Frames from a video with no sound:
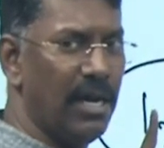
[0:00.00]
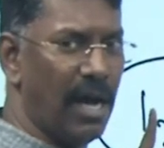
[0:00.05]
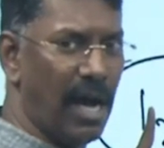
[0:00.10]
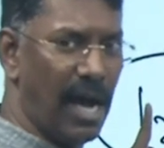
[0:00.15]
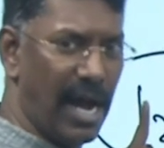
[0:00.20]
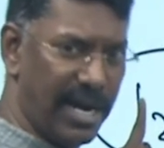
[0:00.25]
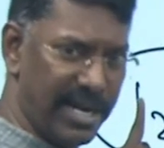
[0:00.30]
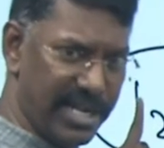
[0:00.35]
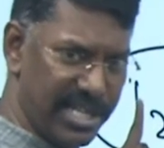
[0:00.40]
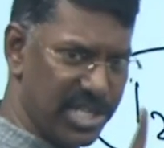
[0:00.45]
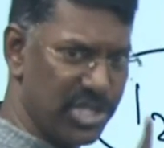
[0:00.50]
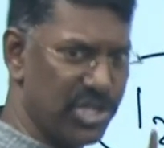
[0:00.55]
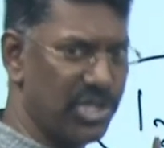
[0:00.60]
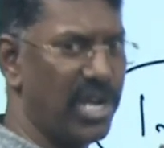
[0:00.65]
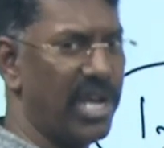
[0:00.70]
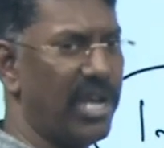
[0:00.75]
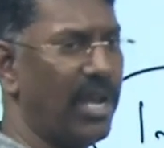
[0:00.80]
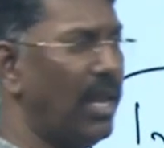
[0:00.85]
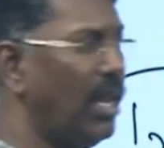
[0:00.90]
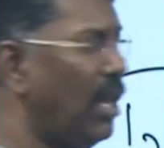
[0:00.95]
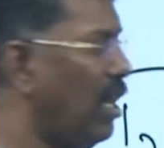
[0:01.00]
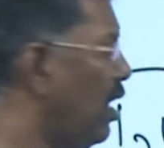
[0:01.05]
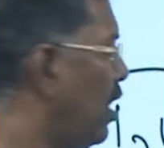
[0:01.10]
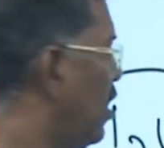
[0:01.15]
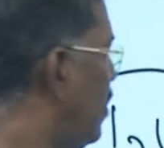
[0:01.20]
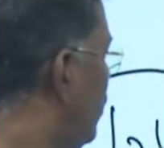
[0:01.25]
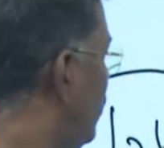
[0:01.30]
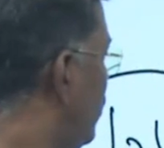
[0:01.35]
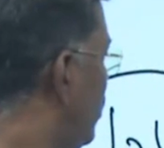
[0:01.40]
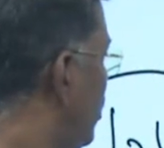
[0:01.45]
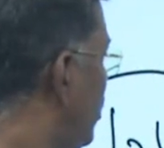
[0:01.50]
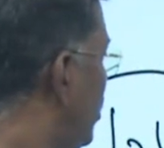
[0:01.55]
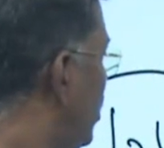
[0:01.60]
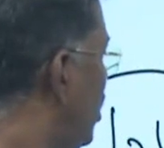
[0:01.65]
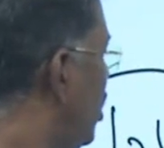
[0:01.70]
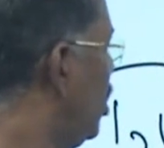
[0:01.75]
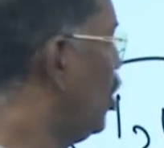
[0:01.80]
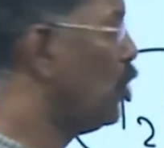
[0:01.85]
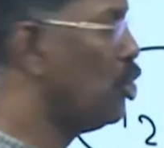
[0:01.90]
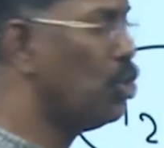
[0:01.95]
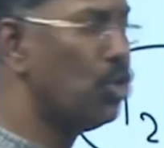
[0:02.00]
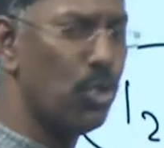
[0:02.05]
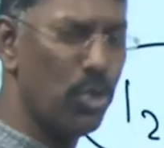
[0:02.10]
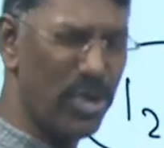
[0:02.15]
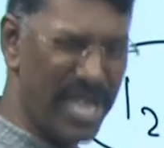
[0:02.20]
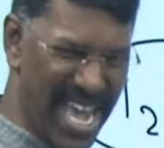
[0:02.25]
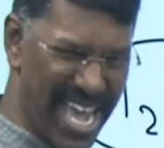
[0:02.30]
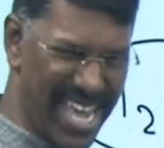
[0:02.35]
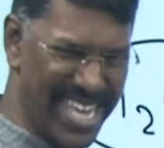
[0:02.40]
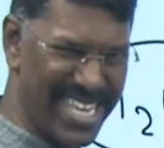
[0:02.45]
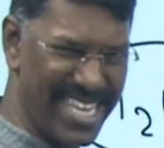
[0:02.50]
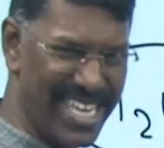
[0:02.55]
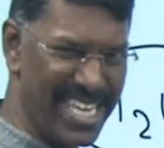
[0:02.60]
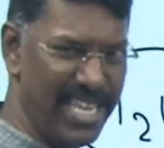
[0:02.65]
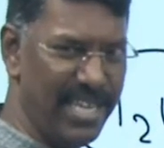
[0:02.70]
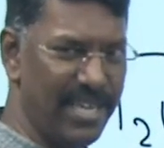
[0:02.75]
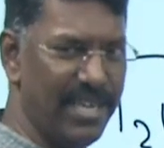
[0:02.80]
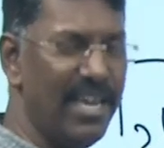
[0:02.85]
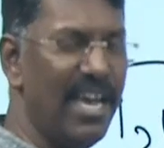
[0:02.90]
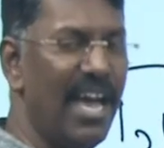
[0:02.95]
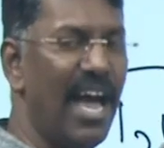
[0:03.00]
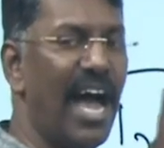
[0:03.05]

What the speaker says: and Israel, UAE